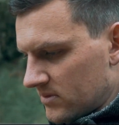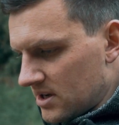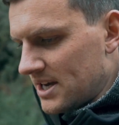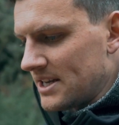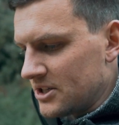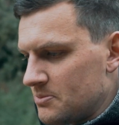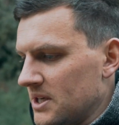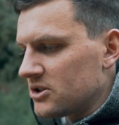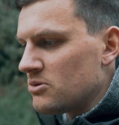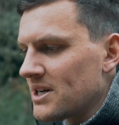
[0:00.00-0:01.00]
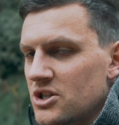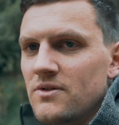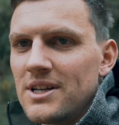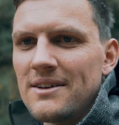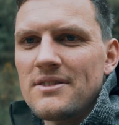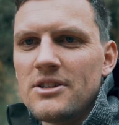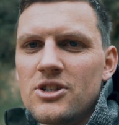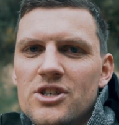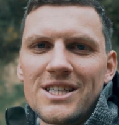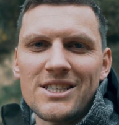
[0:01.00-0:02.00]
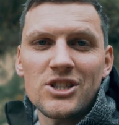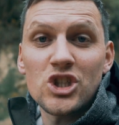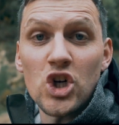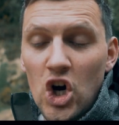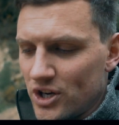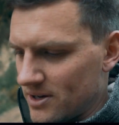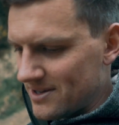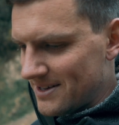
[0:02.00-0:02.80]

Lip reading: I can't expect too much of it after the 6th shot.